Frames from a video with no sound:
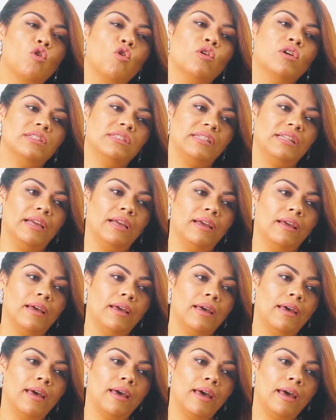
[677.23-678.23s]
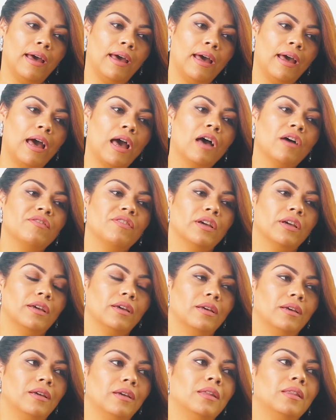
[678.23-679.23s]
causing havoc
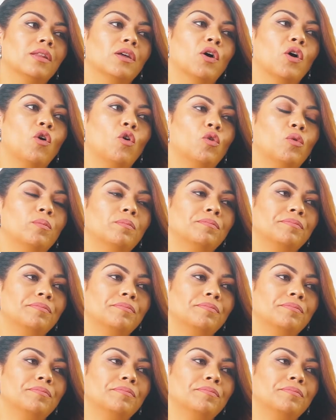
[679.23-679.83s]
in the home.